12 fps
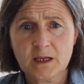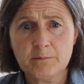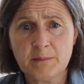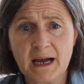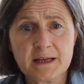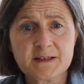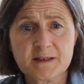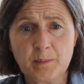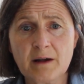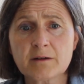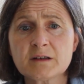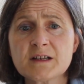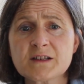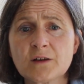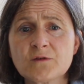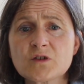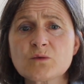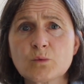Maths apparently
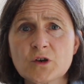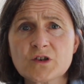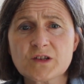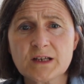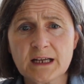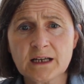suffers worse than